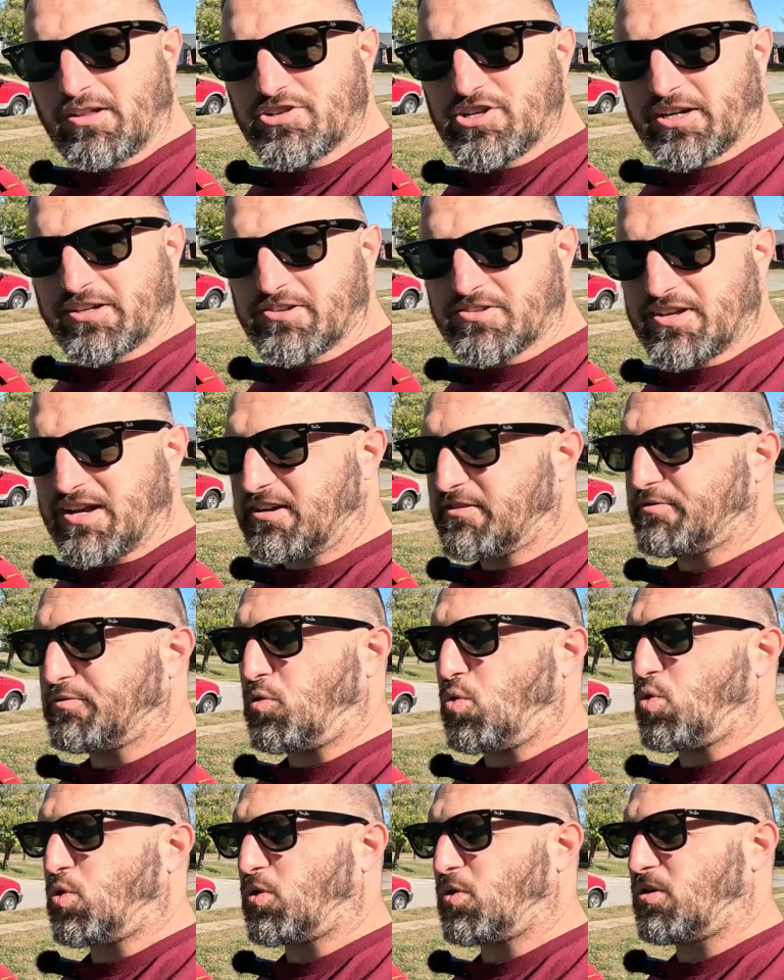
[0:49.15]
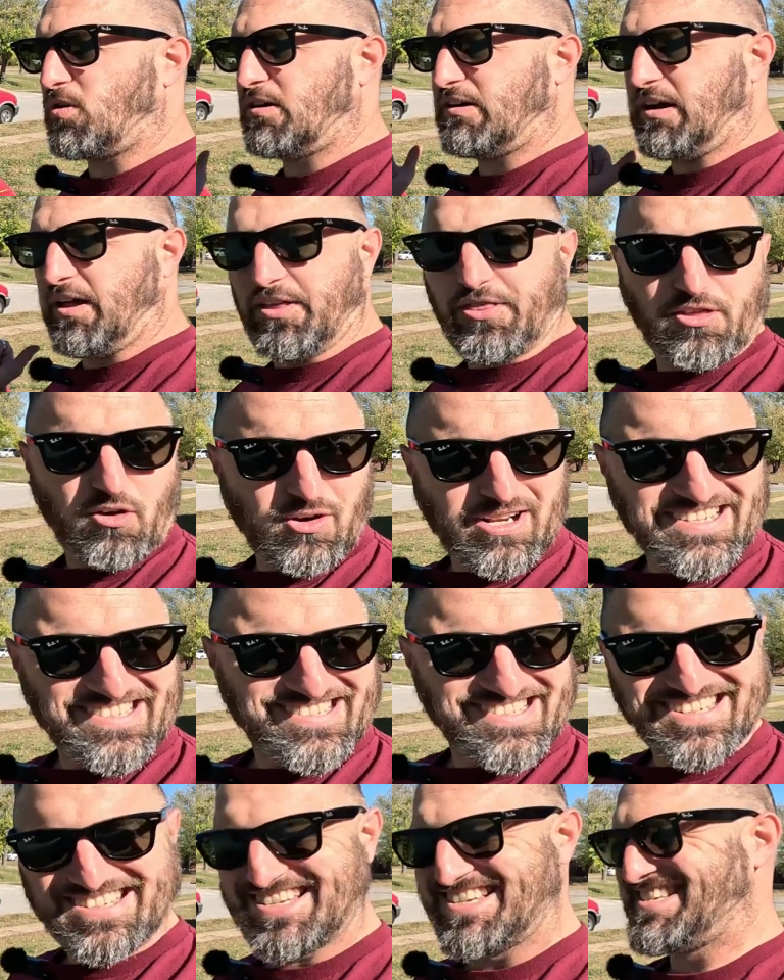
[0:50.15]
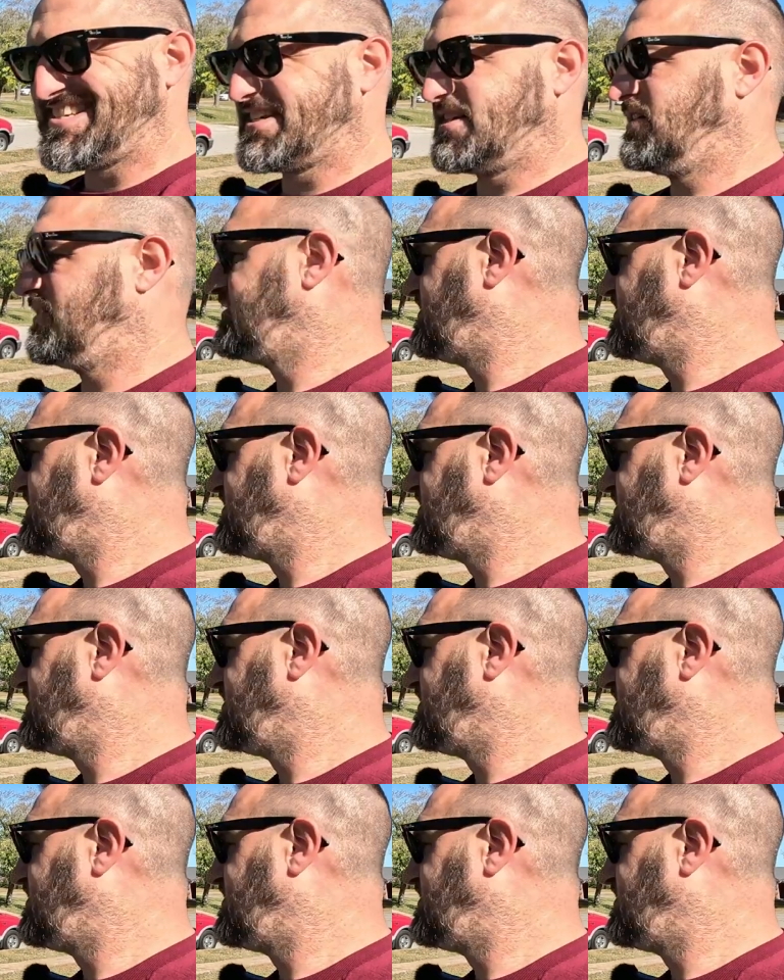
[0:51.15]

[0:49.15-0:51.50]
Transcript: injectors out for 36s.